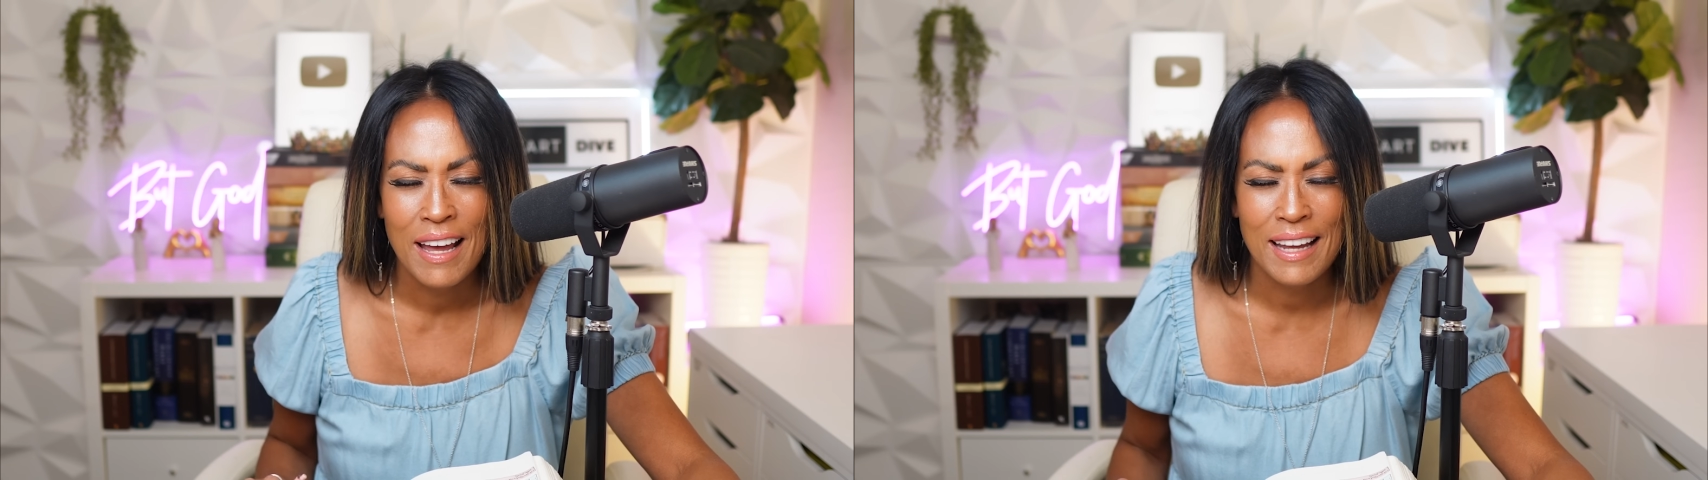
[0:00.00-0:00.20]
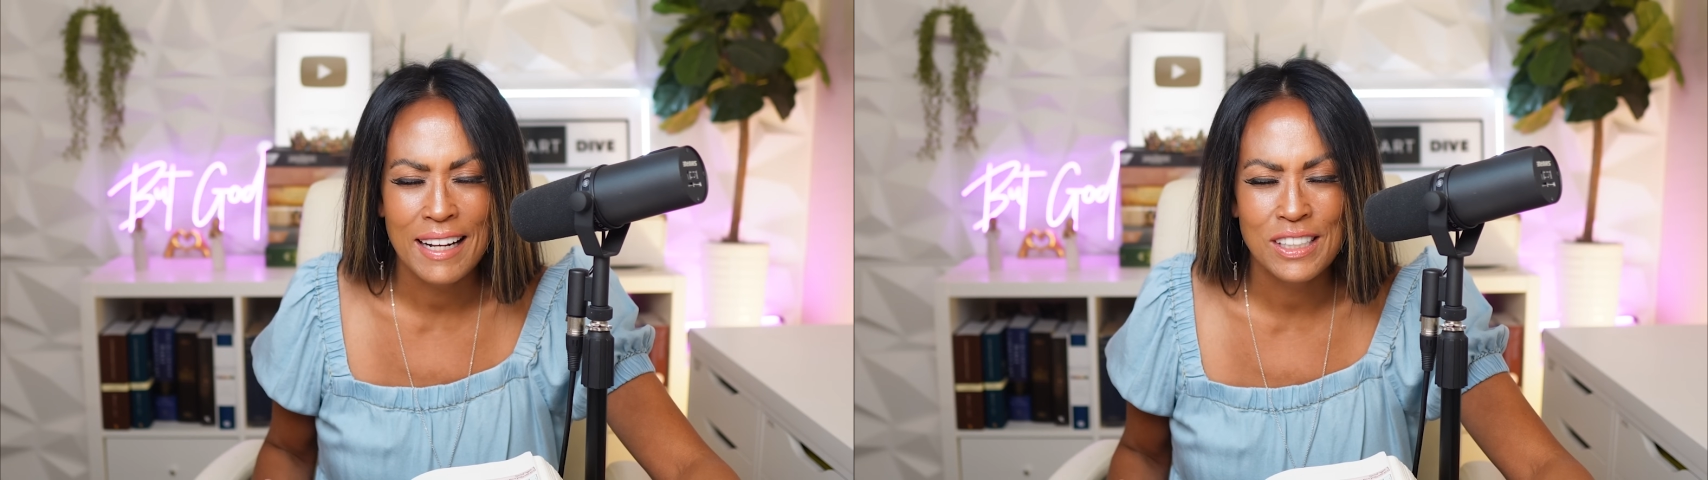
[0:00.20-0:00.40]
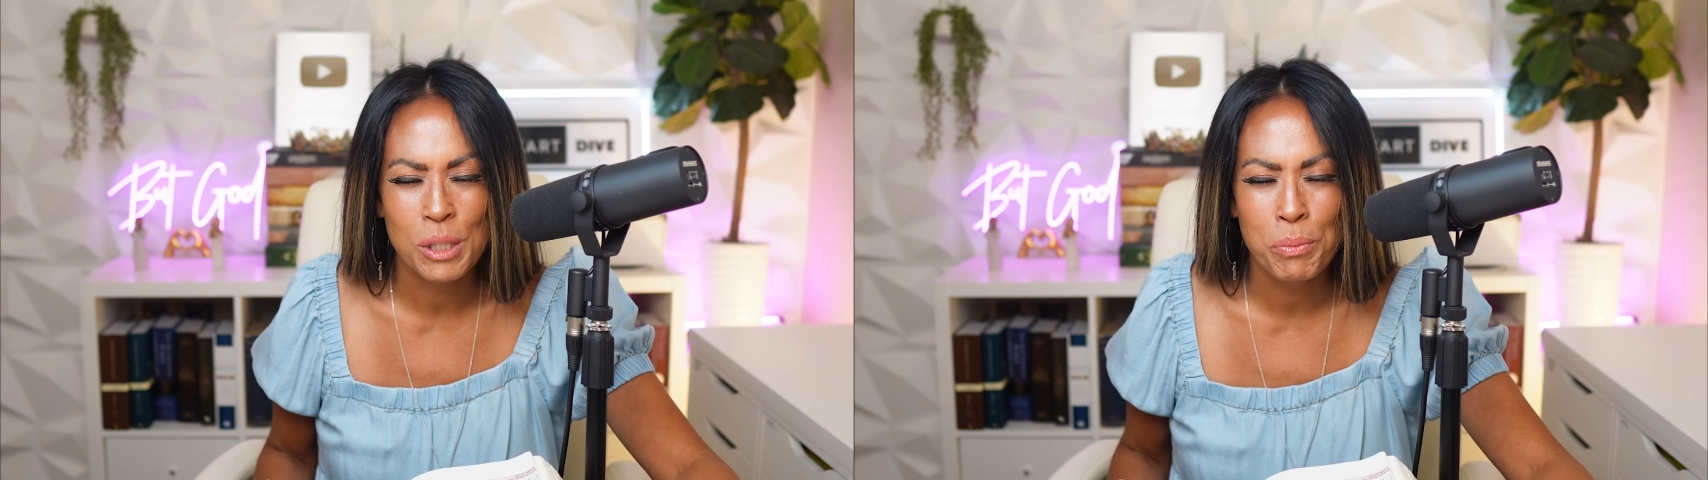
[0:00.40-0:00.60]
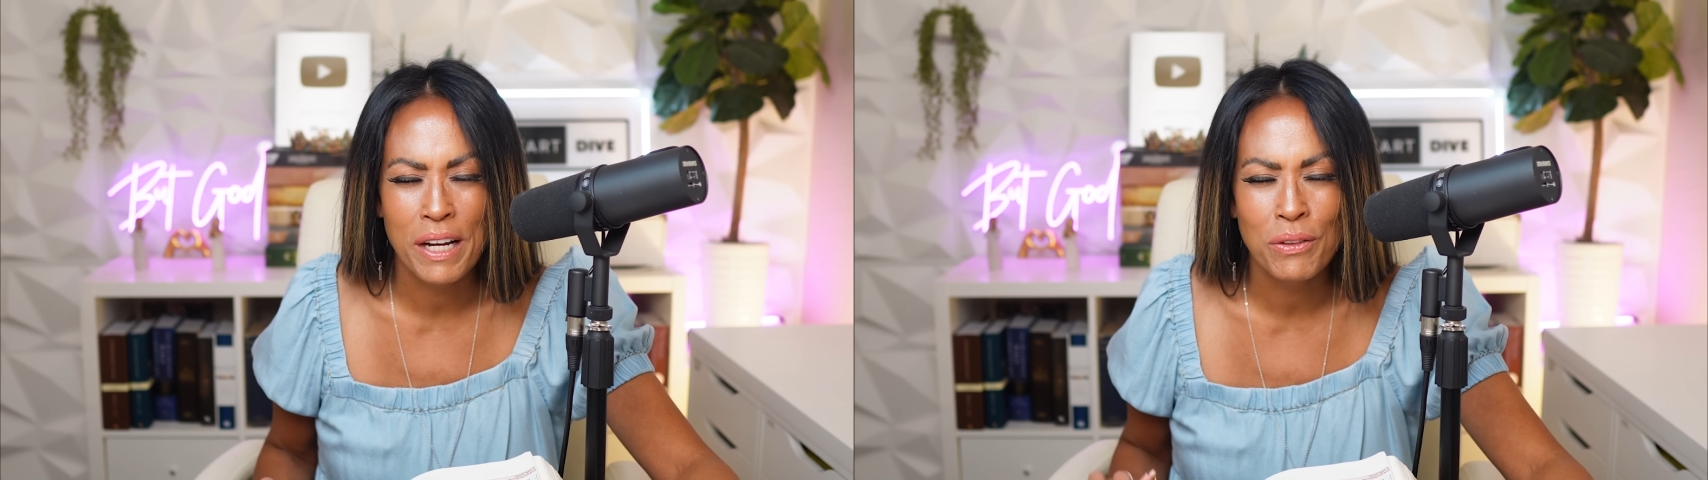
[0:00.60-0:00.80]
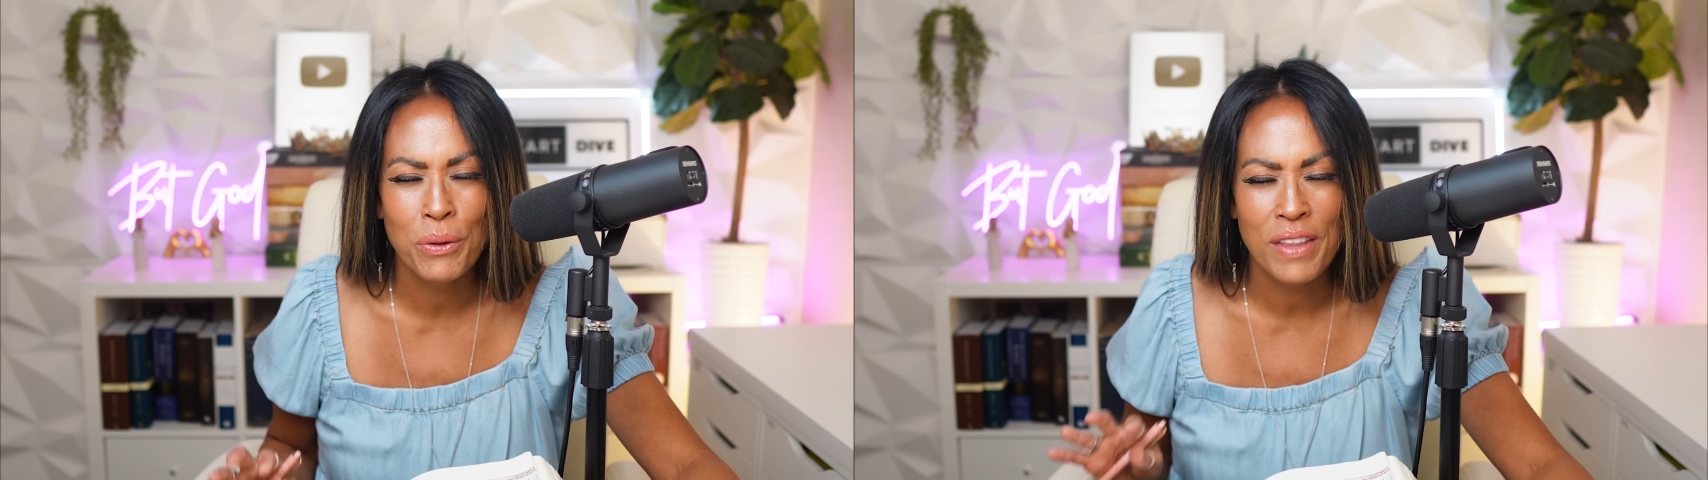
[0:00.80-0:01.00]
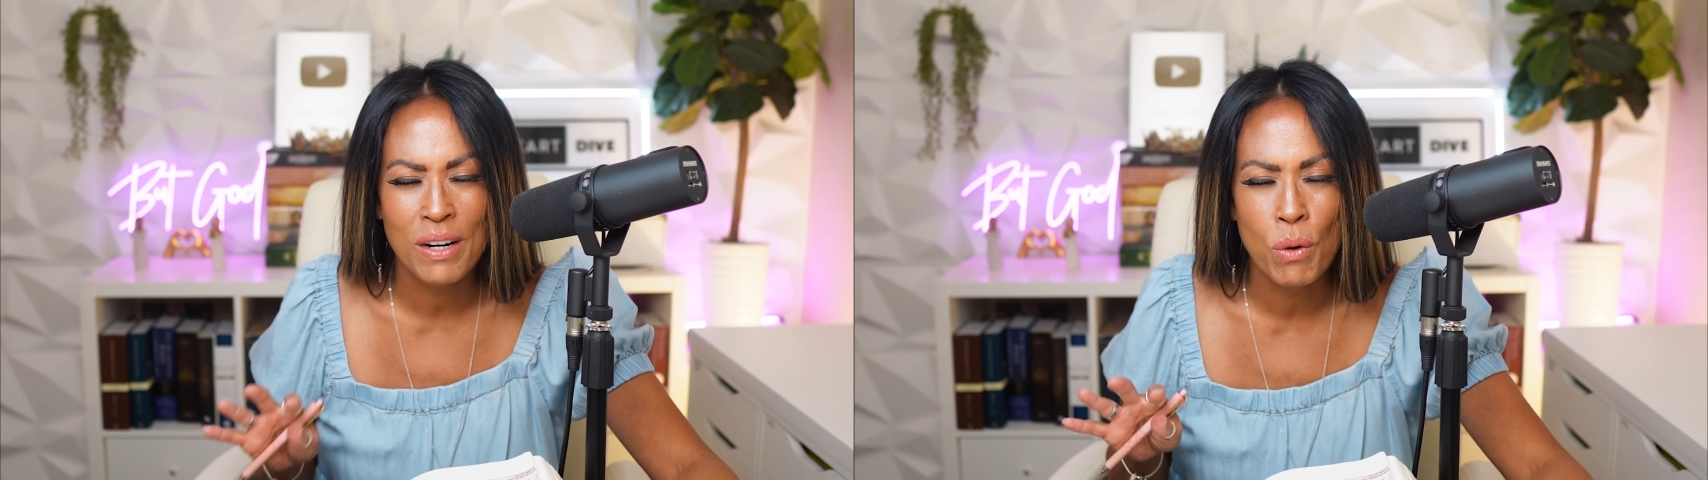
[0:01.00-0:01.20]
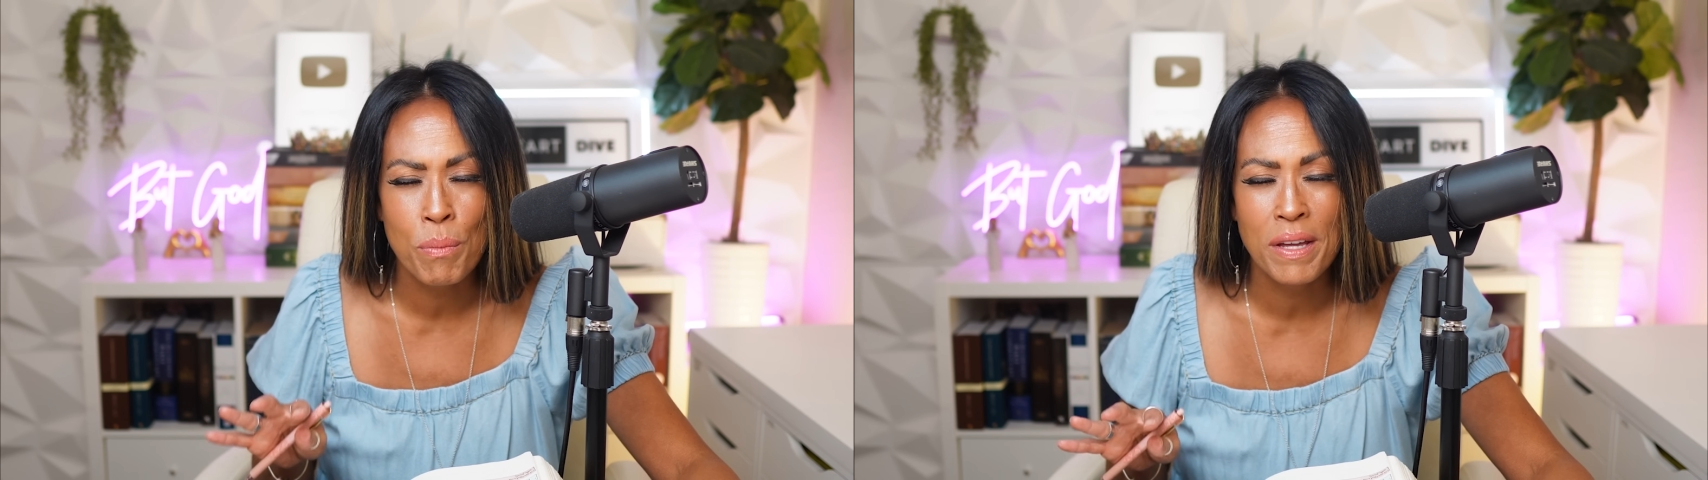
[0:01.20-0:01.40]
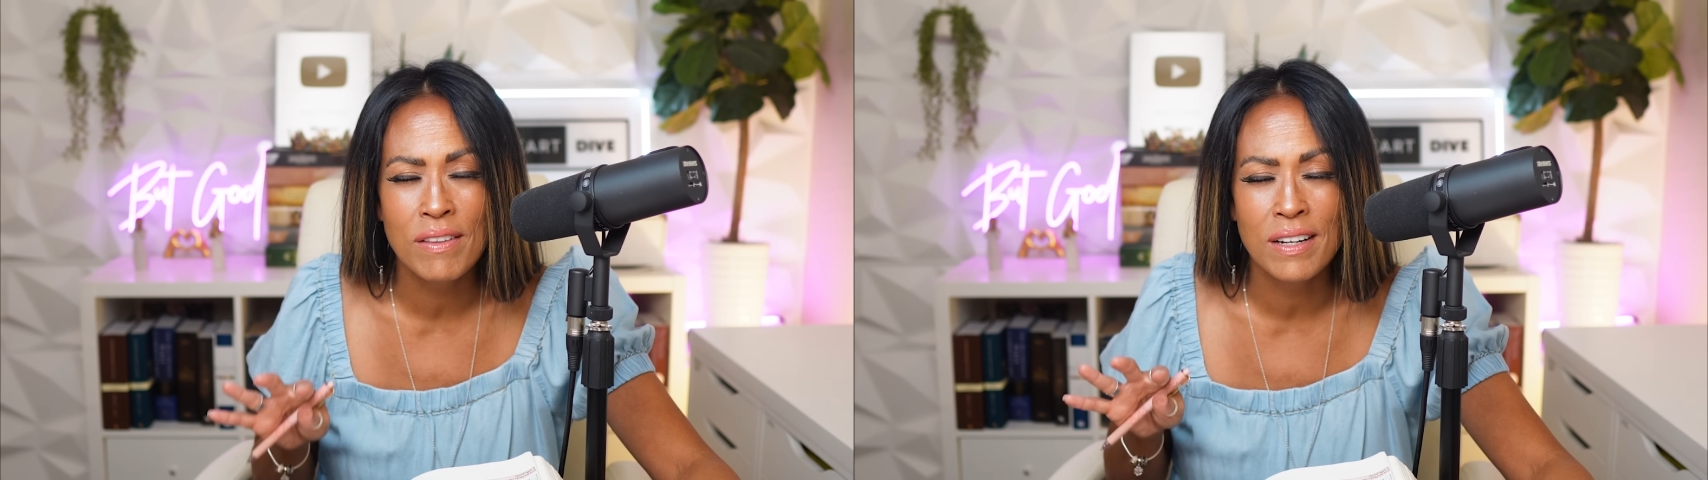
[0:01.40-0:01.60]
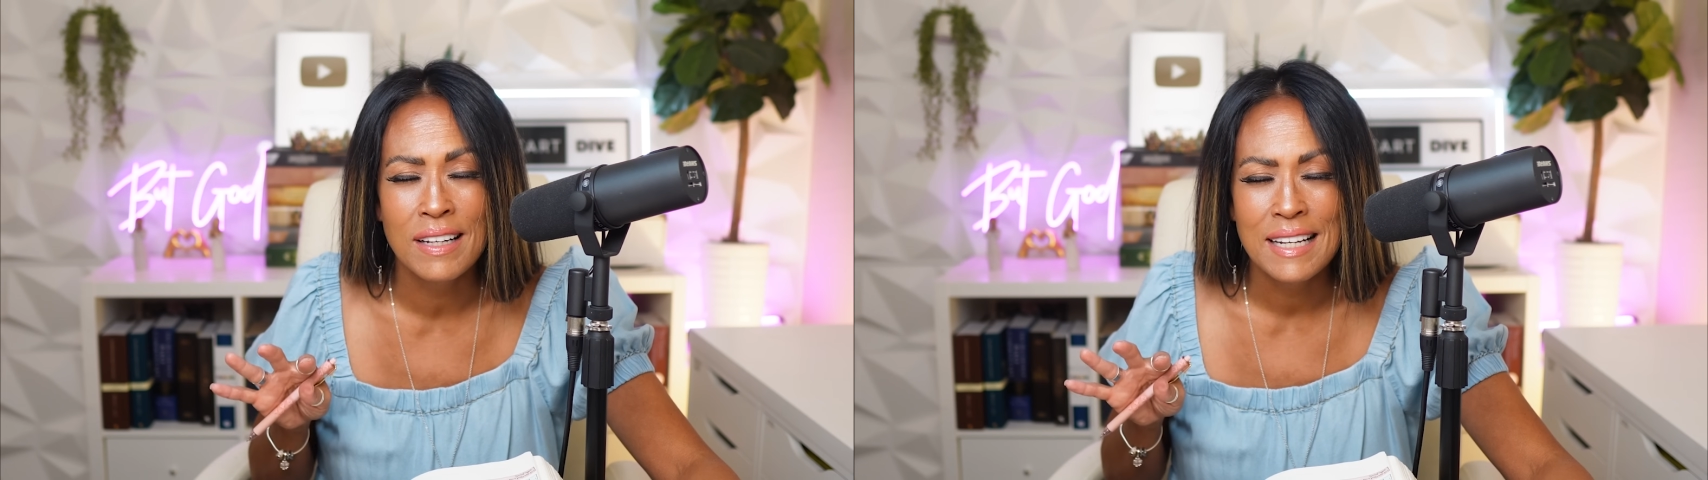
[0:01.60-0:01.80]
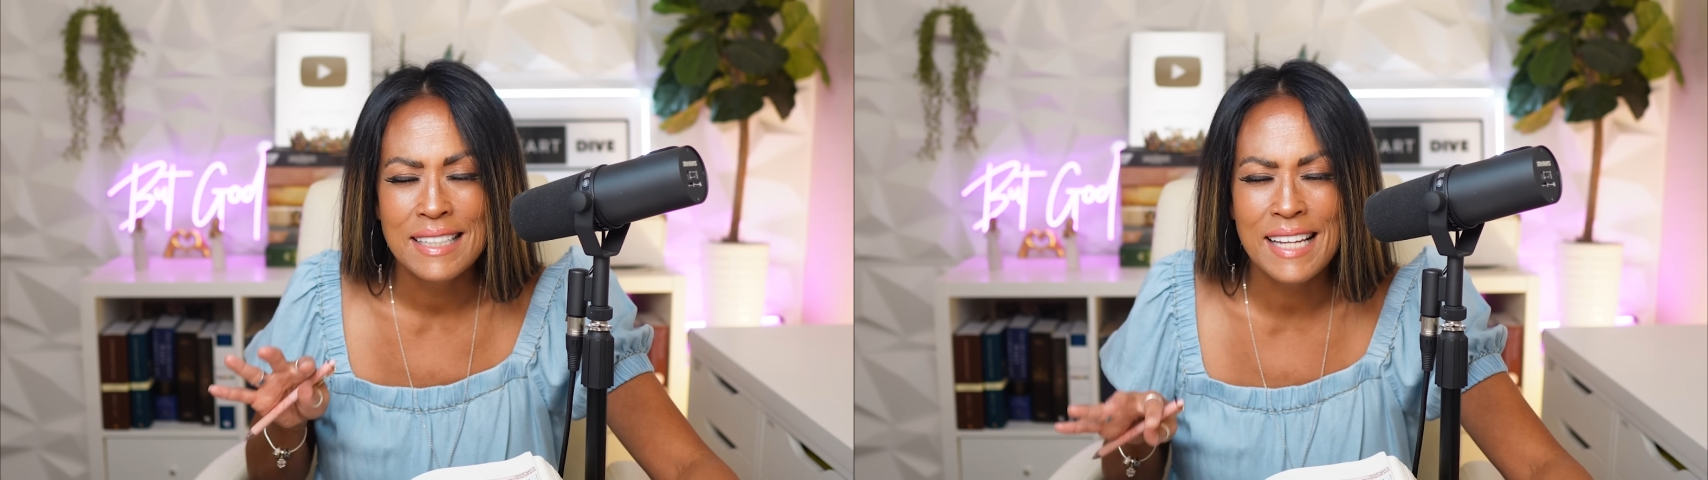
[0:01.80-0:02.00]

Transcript: And I just pray, Lord, that it will be the